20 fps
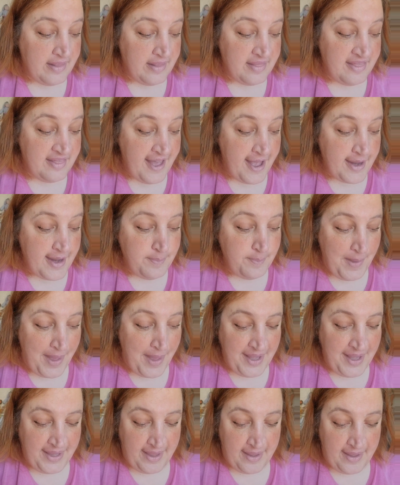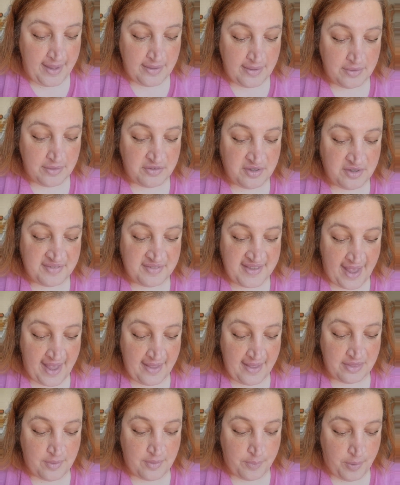Then bake it to
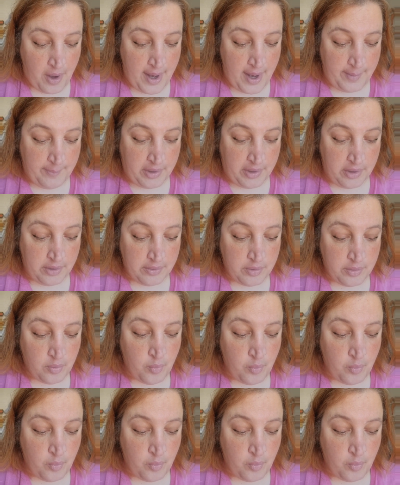set the primer.